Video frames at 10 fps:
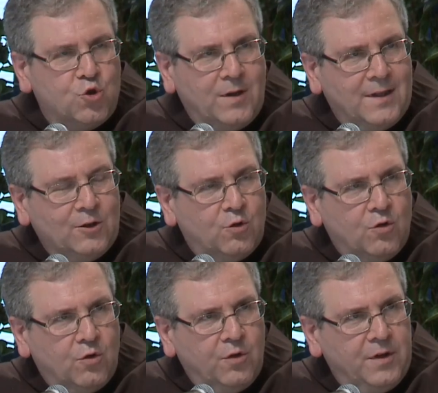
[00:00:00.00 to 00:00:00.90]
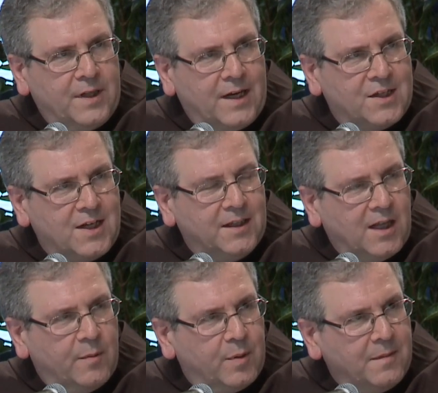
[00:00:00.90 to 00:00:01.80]
How do you behave in
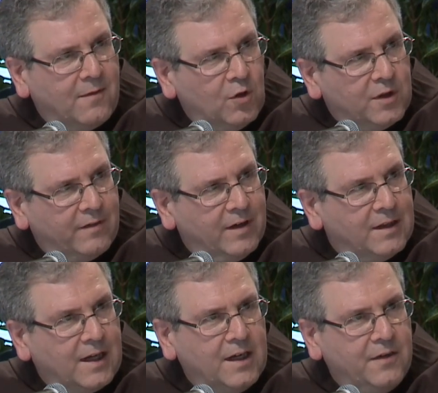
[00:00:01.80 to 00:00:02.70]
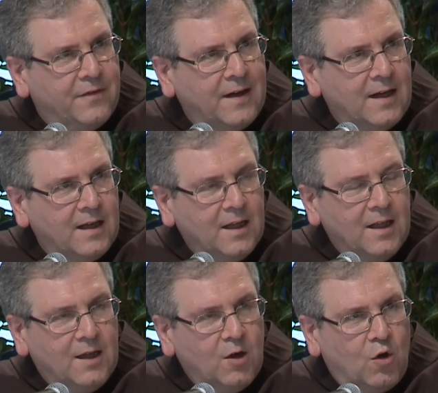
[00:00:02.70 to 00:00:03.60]
this environment? When I first
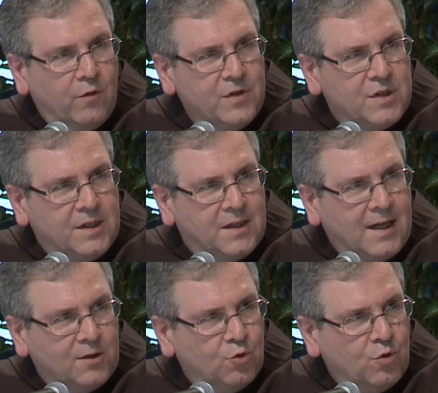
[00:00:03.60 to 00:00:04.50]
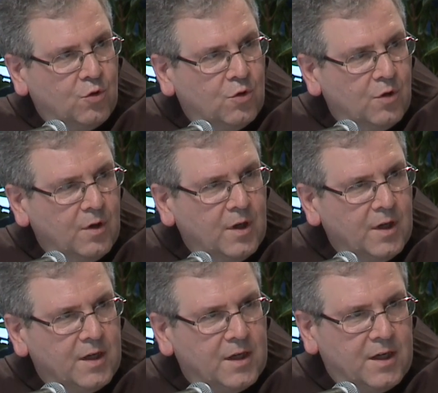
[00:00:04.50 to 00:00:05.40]
visited the Holy
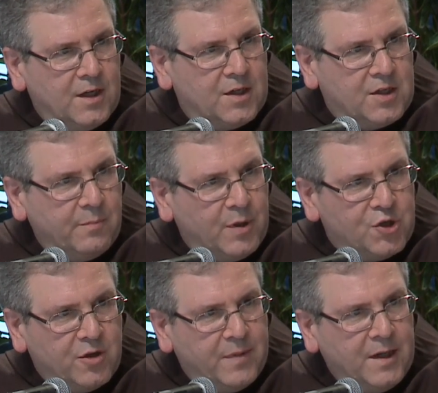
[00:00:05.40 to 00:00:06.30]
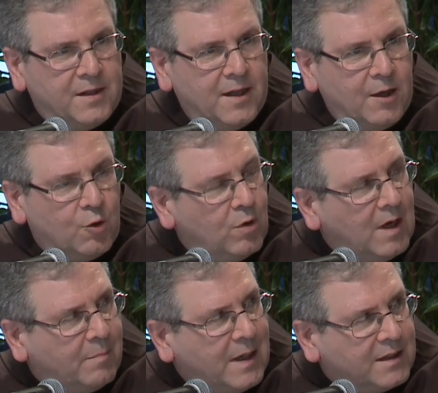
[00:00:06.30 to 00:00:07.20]
Land
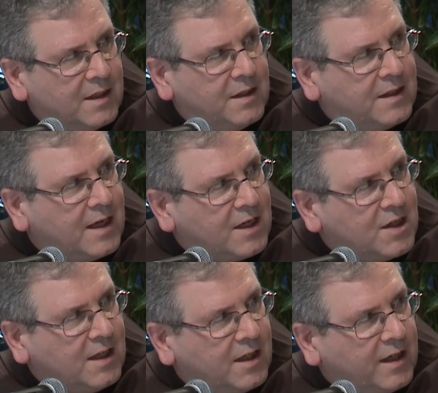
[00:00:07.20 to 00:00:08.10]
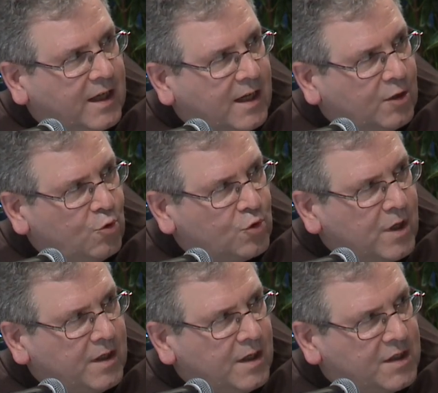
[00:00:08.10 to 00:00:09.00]
twenty years ago, I only
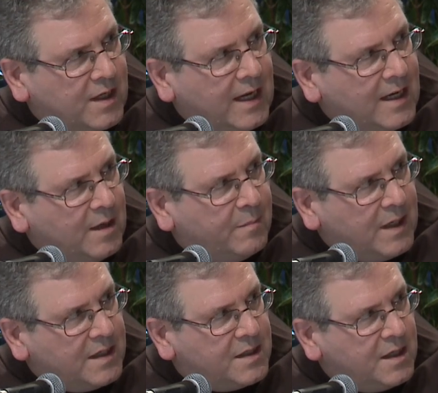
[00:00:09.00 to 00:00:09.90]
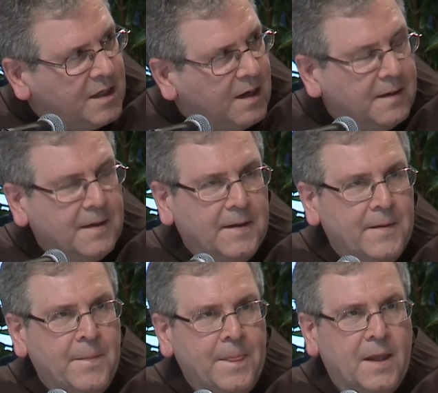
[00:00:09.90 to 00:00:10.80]
visited
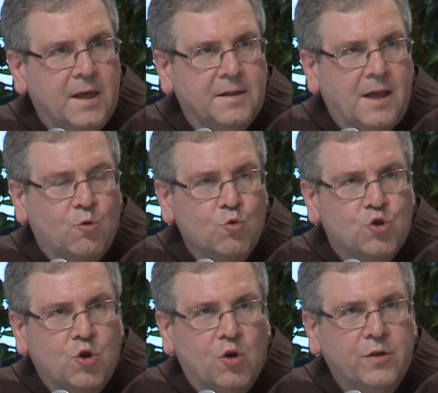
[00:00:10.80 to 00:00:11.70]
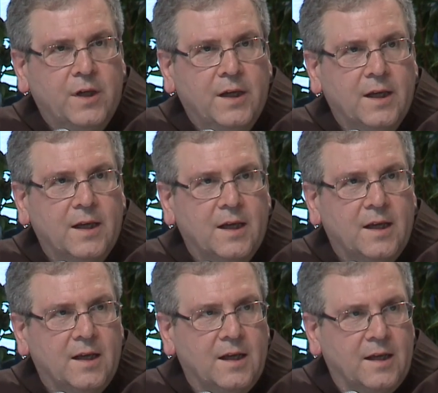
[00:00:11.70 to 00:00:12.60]
uh, uh,
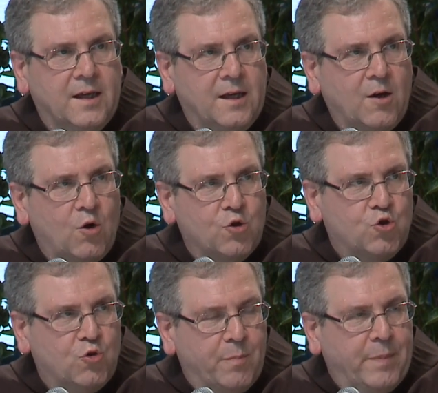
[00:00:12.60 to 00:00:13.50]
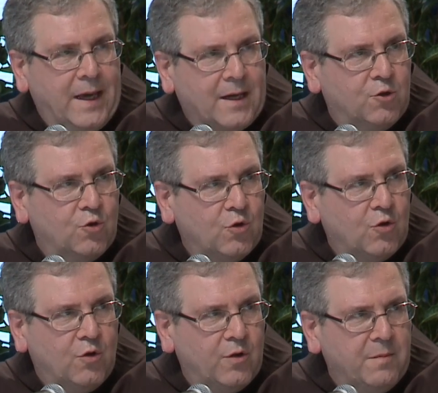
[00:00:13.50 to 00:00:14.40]
part of this land.
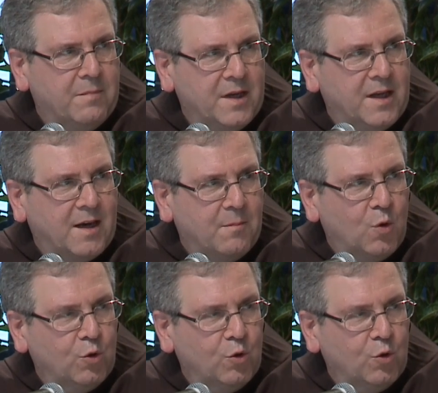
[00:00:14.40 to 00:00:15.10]
But then,